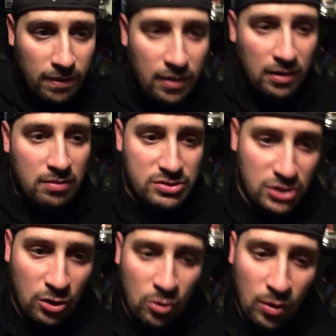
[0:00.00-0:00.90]

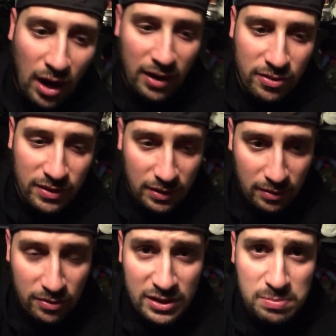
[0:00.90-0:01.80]
So
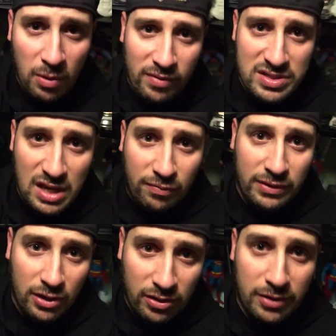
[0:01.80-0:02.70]
this movie is
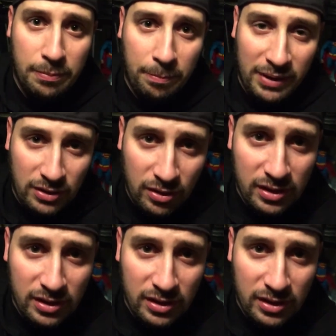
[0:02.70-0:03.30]
definitely going to be good.